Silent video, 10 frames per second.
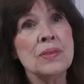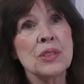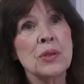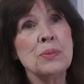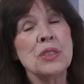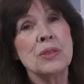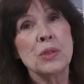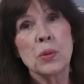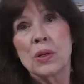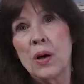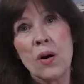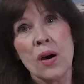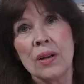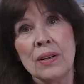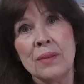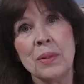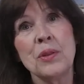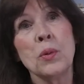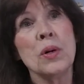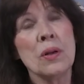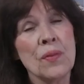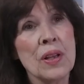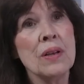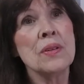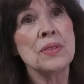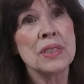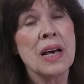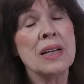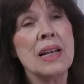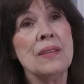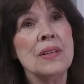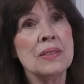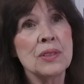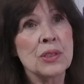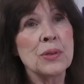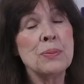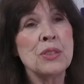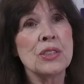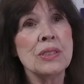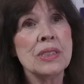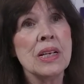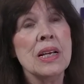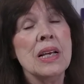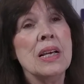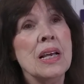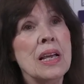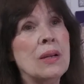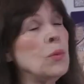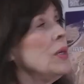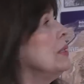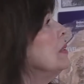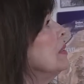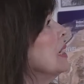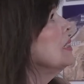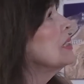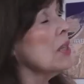the inscriptions were gone. But the one on the other side had the inscriptions. And when they